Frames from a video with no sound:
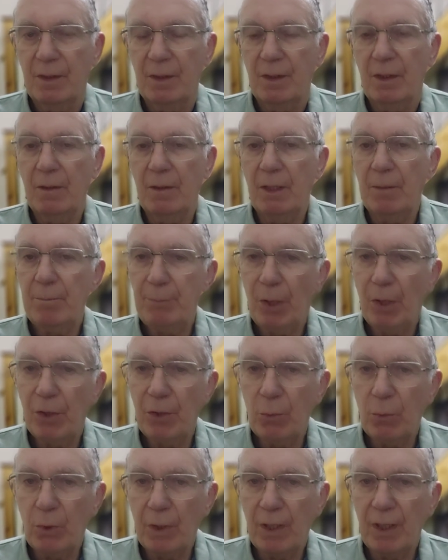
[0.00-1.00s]
And by
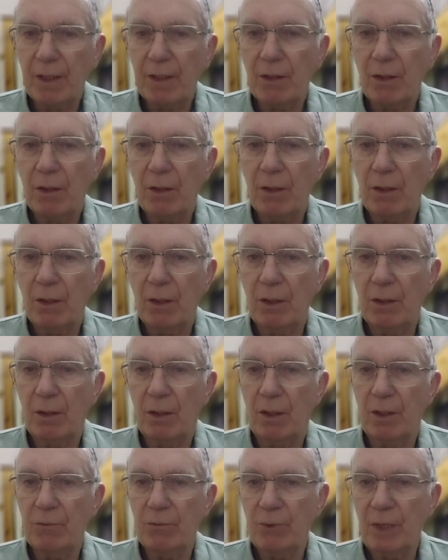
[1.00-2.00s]
the way,
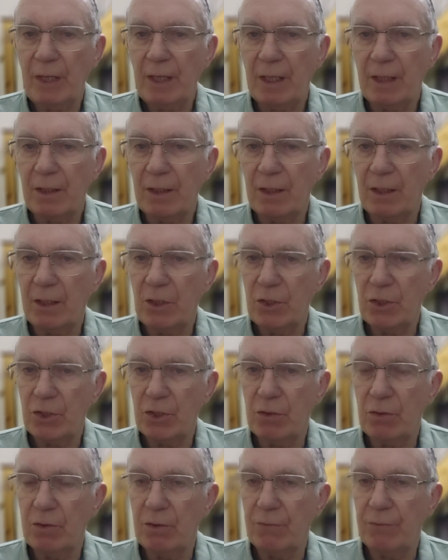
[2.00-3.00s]
Iran
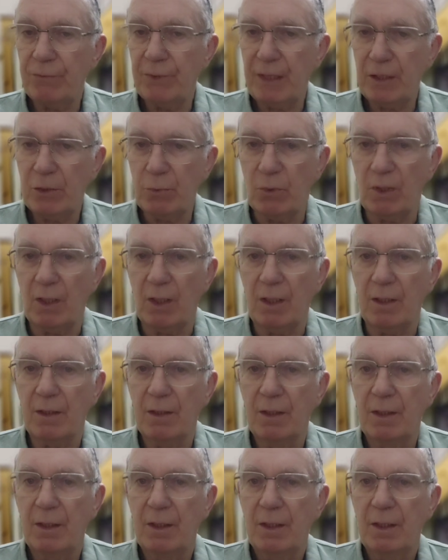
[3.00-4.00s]
issued a fatwa
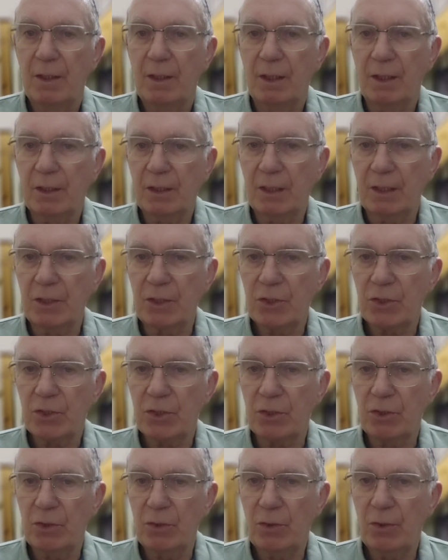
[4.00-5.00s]
against
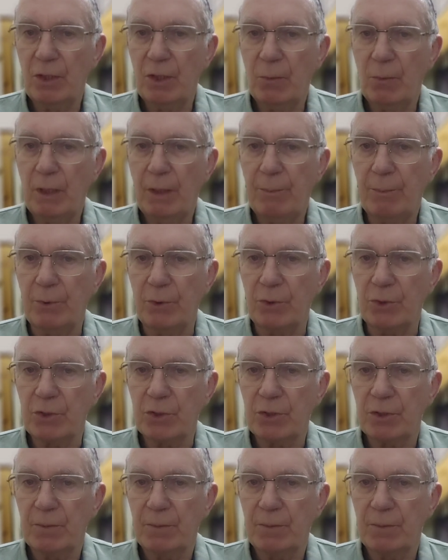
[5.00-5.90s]
nuclear weapons.